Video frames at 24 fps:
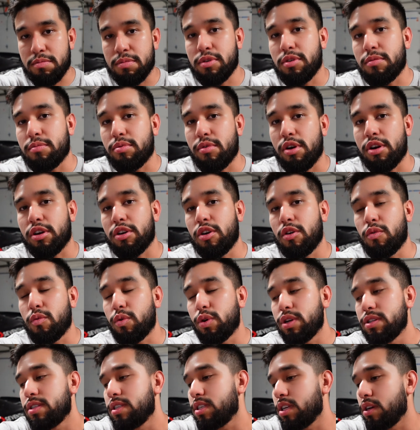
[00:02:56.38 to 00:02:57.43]
built Bronco
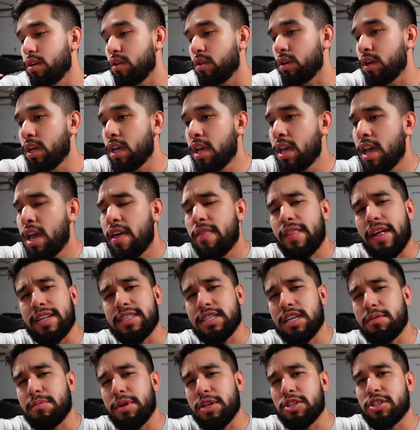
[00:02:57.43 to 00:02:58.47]
would. So that's
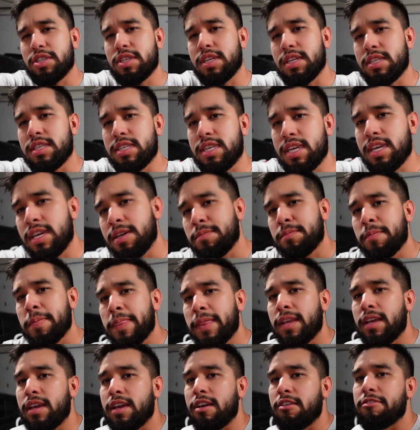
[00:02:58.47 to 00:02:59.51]
gonna be interesting to see
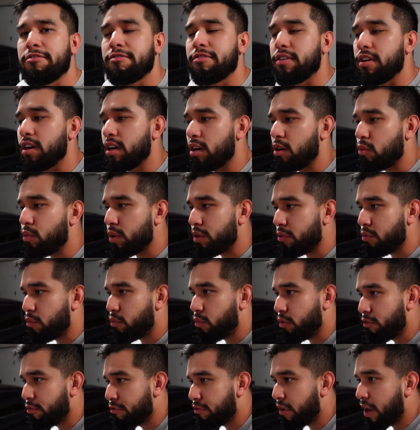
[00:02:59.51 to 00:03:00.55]
if
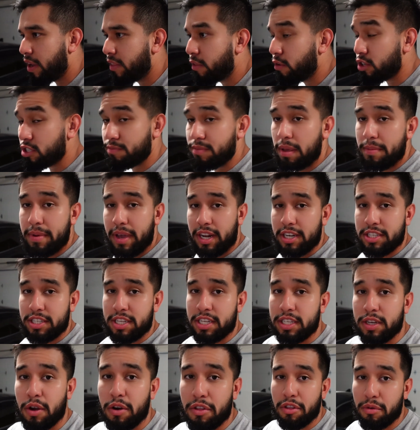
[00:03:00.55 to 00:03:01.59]
we find those. Maybe I just
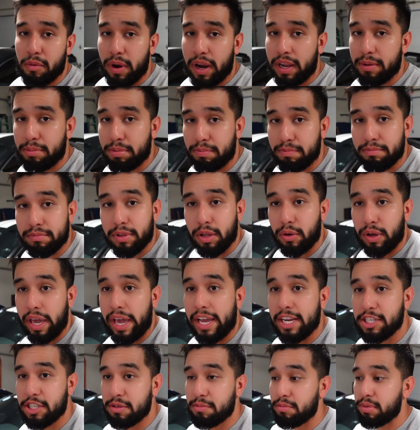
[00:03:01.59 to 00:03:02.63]
didn't go right
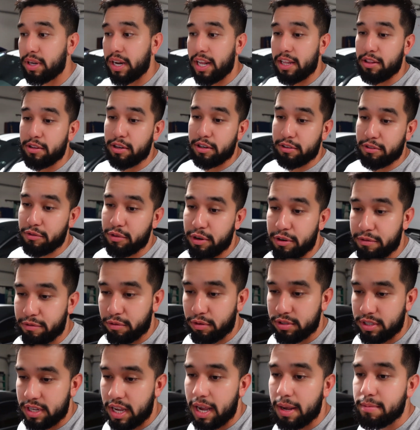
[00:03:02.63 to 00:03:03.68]
location, but I looked 3 or 4
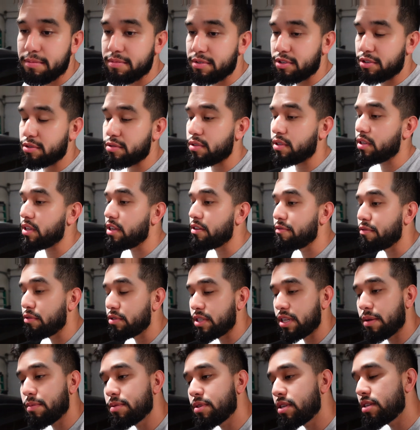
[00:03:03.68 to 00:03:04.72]
times through the
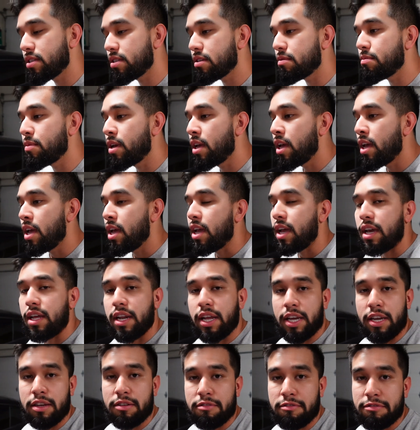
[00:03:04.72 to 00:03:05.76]
infotainment system and
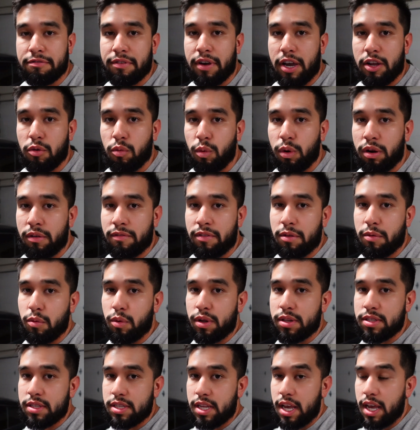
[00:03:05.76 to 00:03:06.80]
I couldn't find one of the
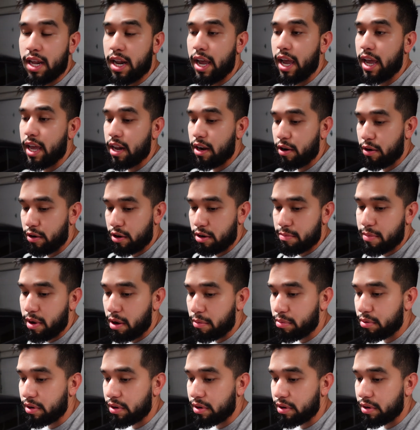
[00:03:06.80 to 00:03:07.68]
ones that I had heard about